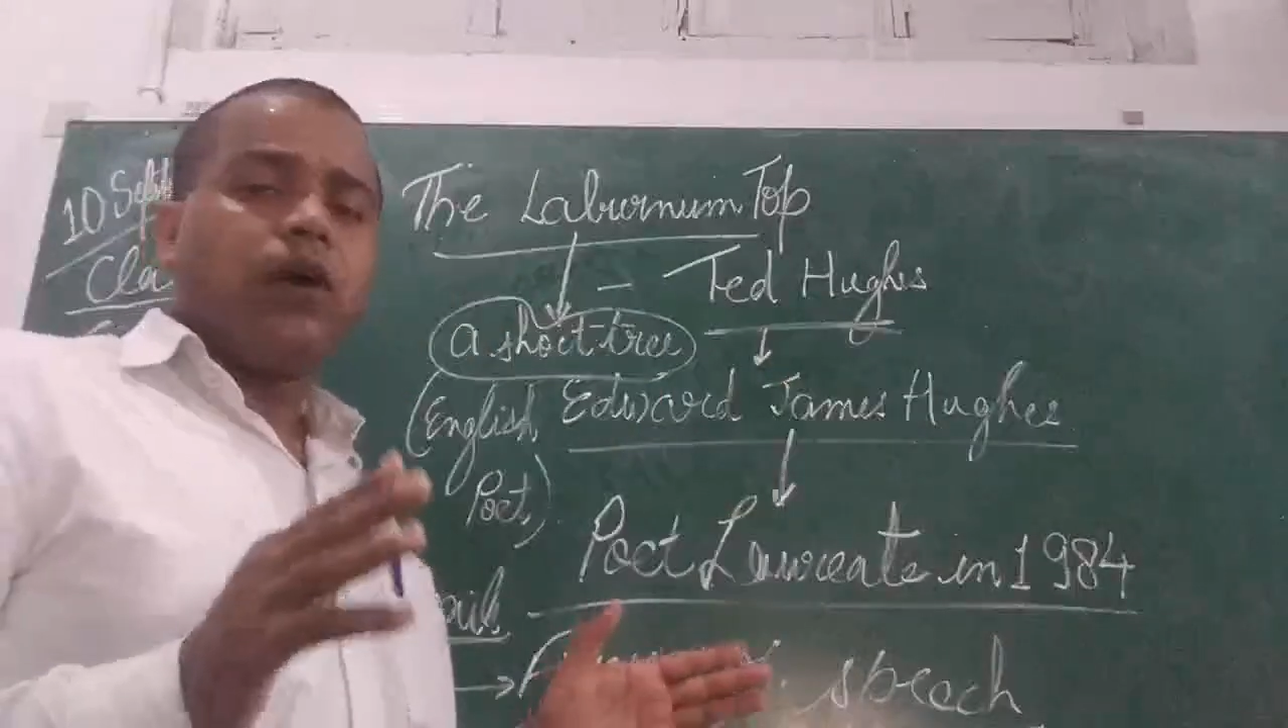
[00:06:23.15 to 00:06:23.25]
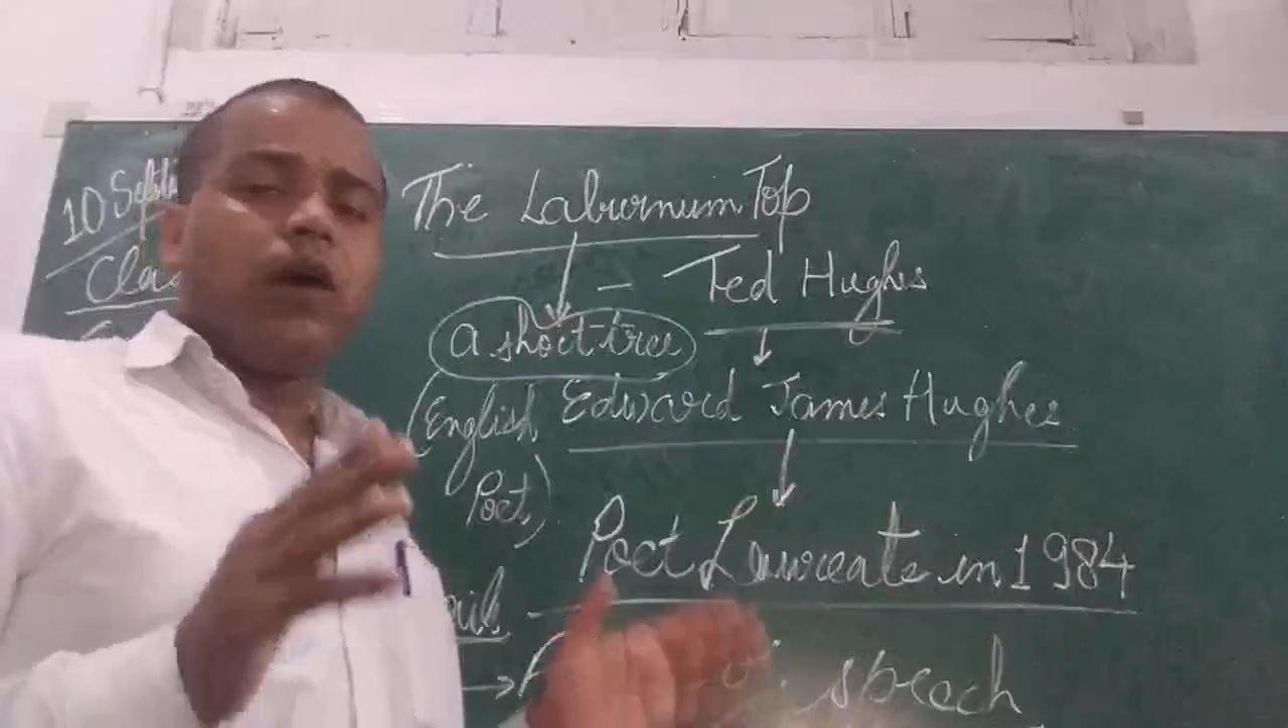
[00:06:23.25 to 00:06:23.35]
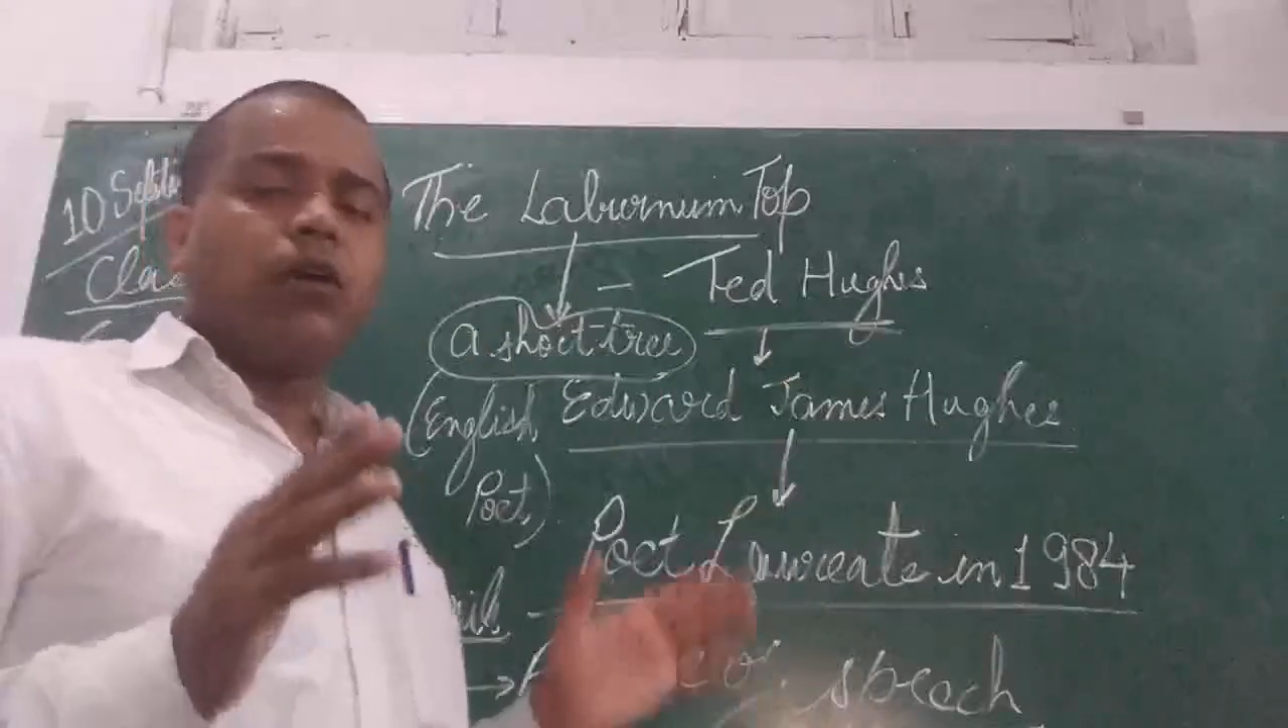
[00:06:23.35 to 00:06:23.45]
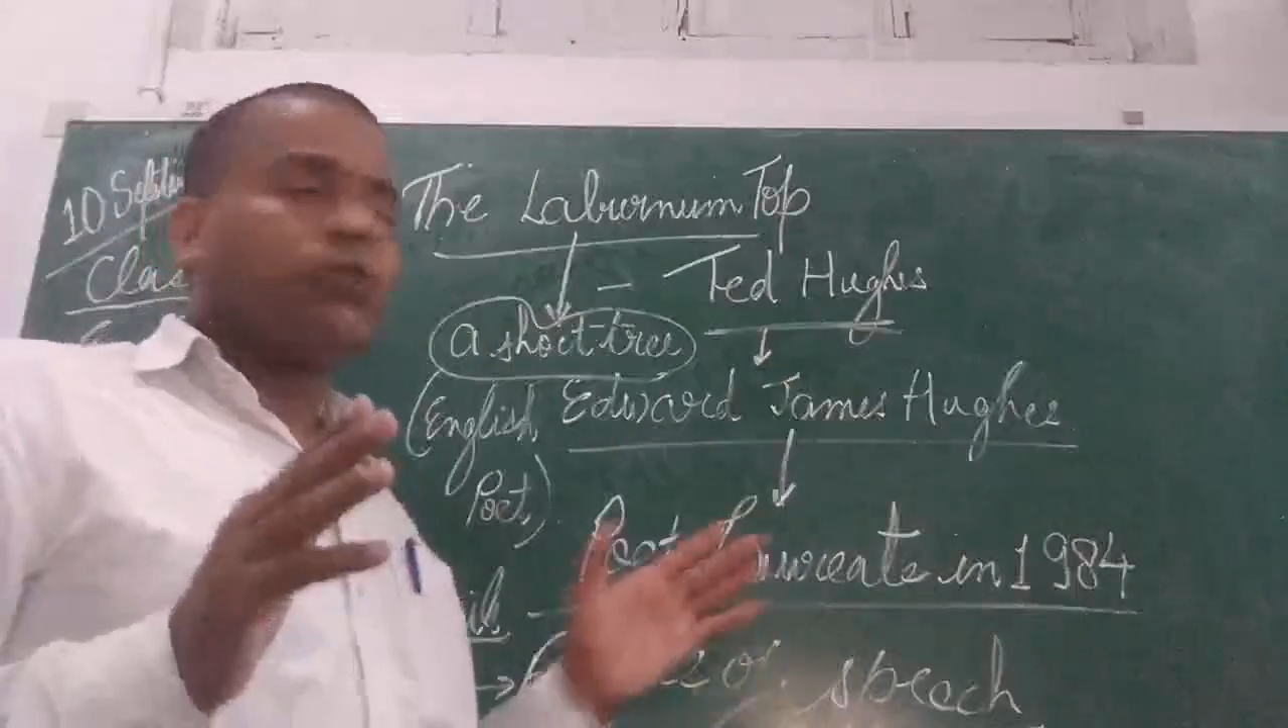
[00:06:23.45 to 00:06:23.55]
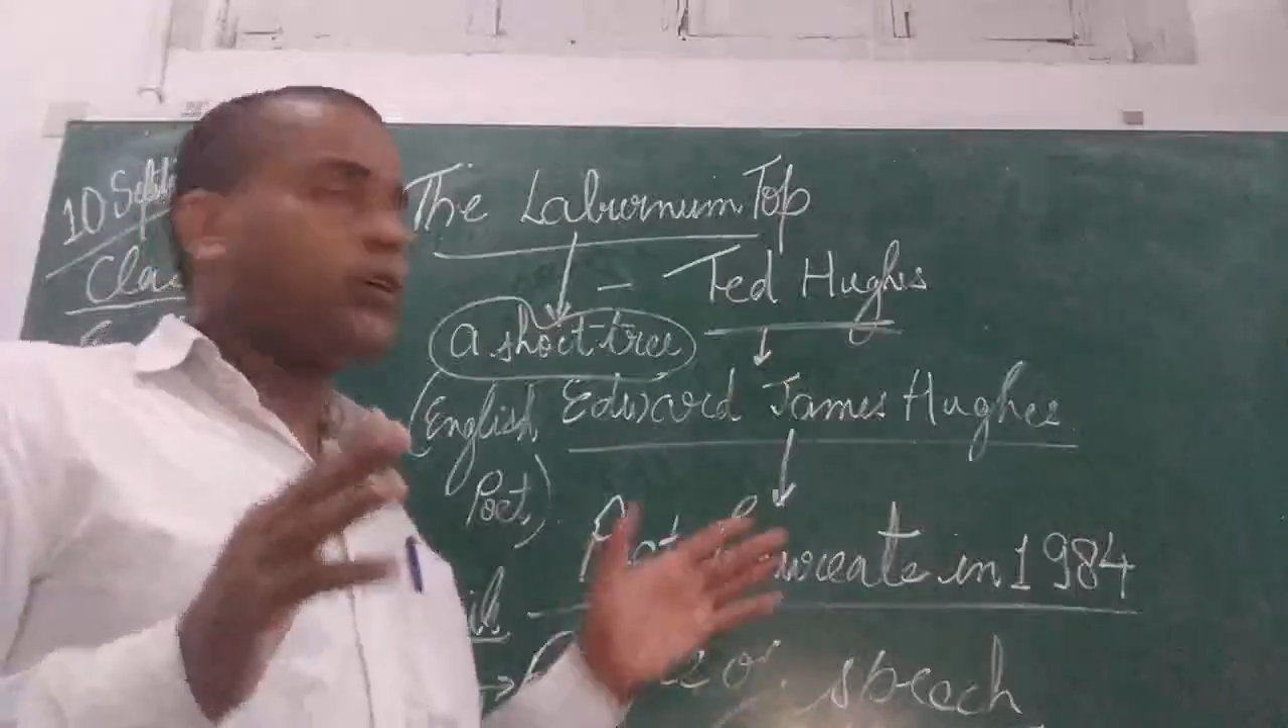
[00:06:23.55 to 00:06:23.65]

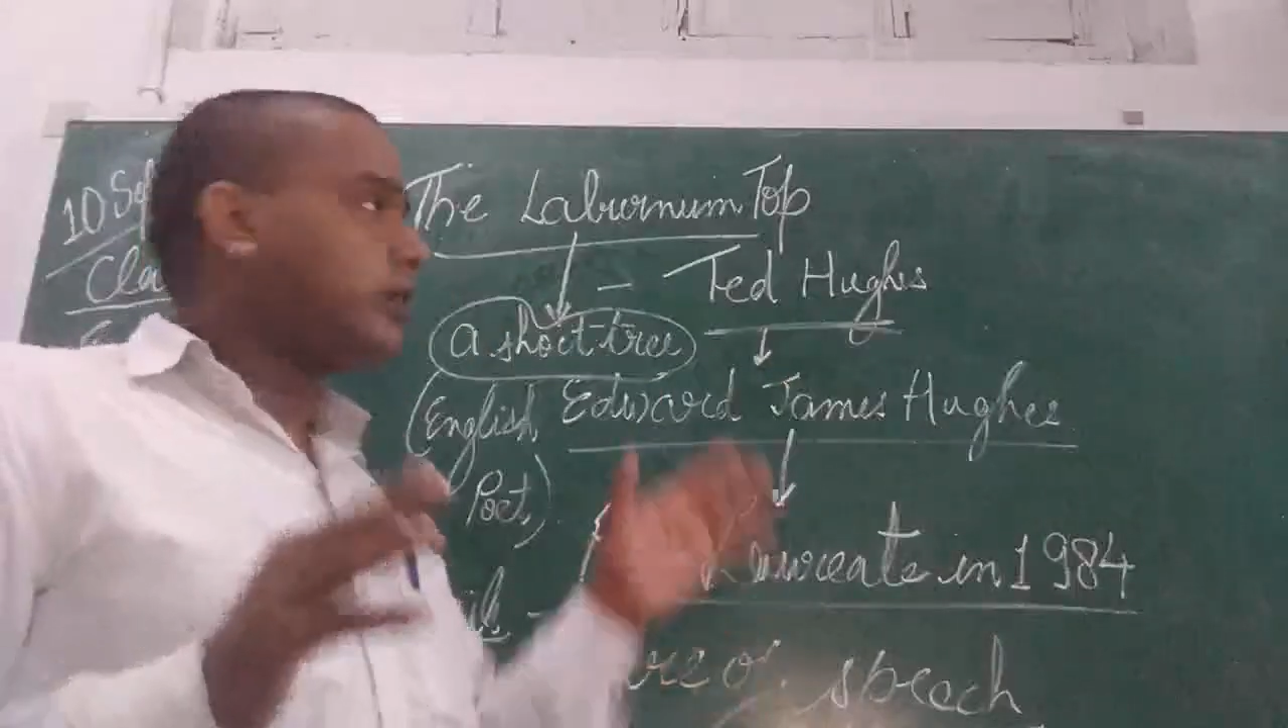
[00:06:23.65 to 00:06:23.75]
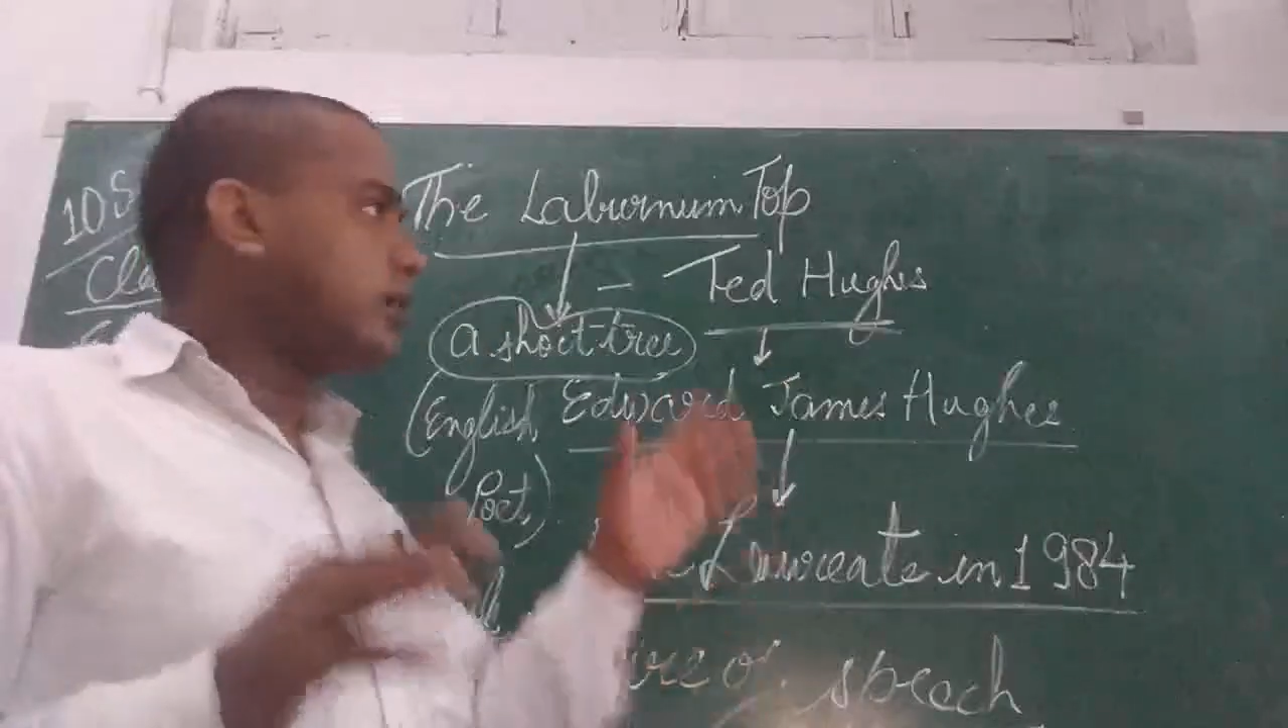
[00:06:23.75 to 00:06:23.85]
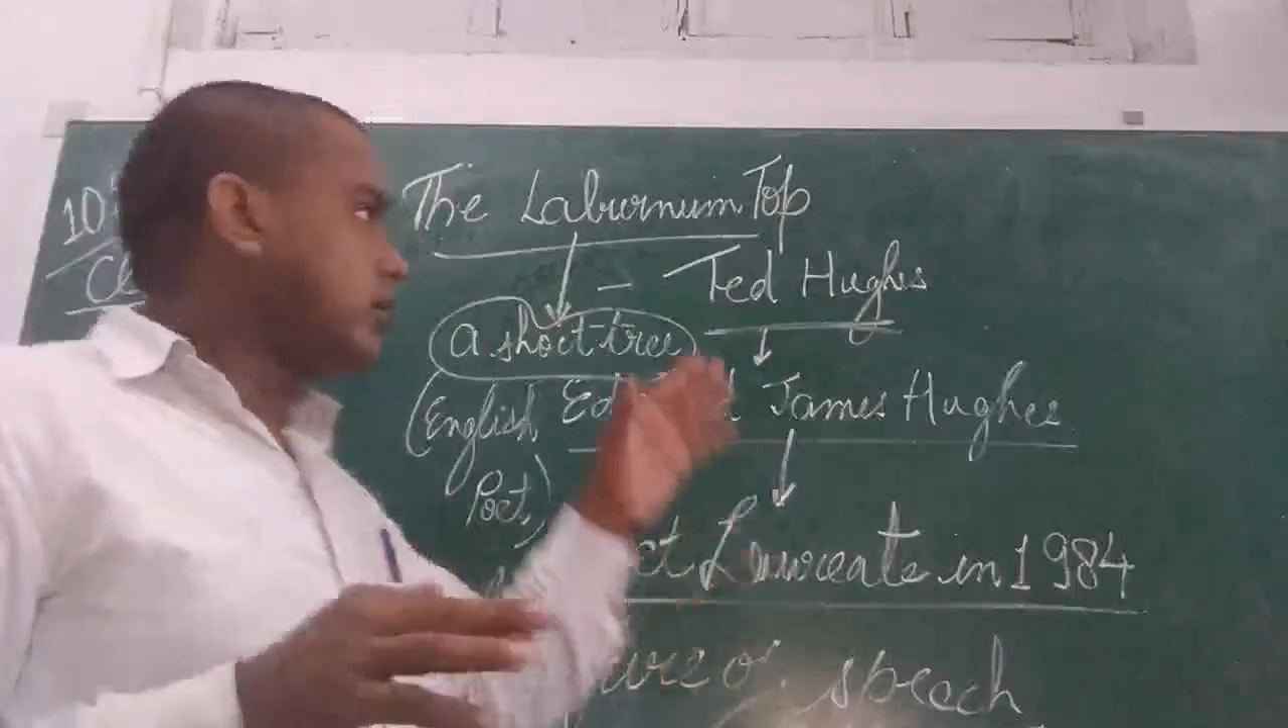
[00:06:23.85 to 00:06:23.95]
how the